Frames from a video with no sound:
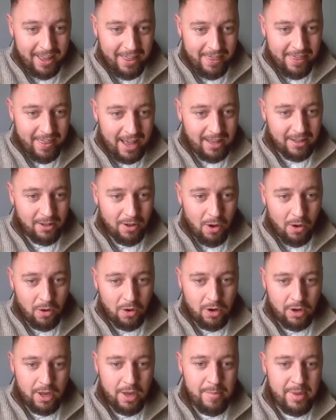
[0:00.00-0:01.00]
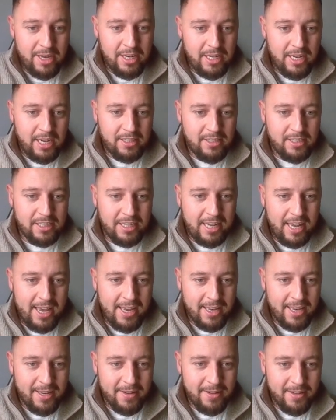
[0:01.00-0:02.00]
And that low came in
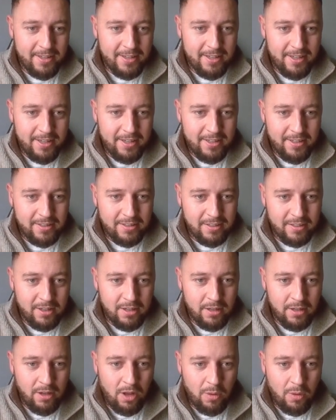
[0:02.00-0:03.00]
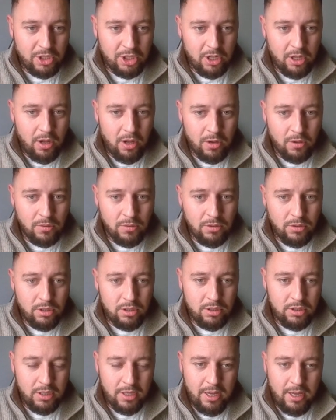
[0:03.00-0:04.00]
yesterday. So the lowest
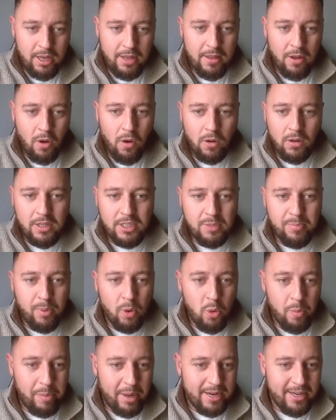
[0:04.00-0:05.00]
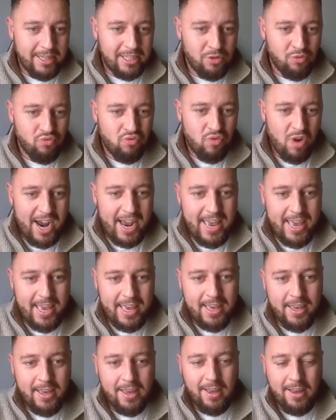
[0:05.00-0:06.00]
close in the whole of this bull pennant is right
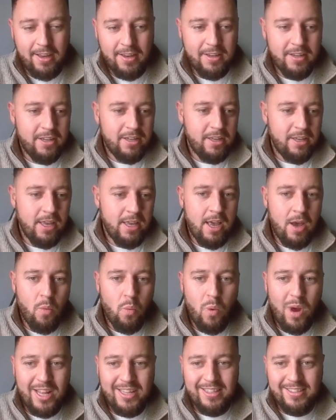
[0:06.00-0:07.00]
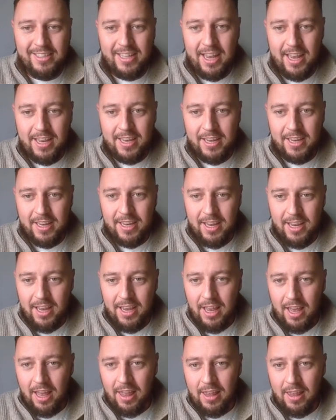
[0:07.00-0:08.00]
here. Yeah, Wednesday.
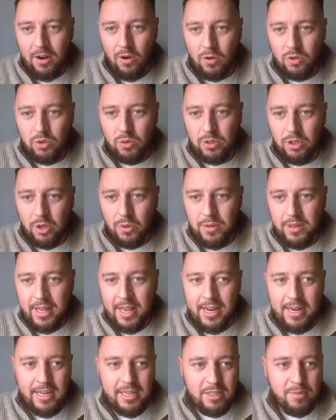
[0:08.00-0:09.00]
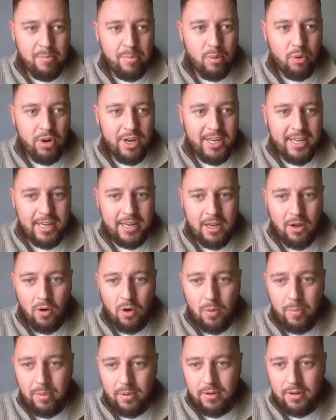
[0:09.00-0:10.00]
And then all we're doing then is bringing it
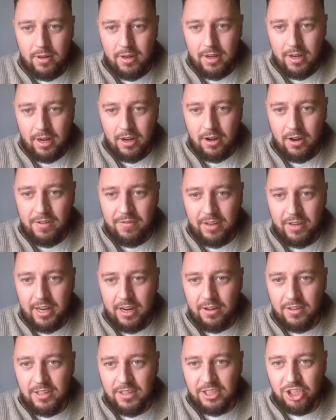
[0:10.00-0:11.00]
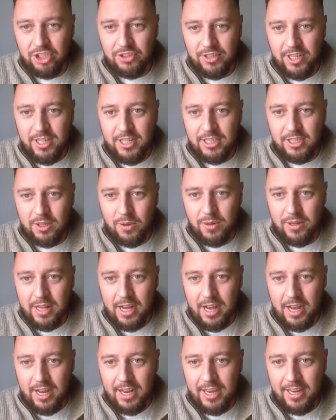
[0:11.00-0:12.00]
up. I can't even get it on the screen. It's going
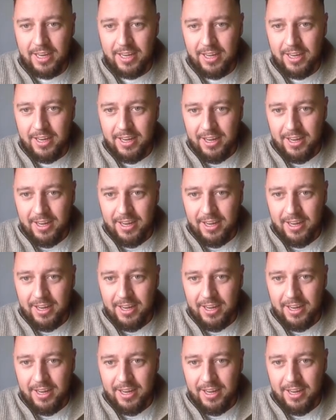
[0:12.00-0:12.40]
that high.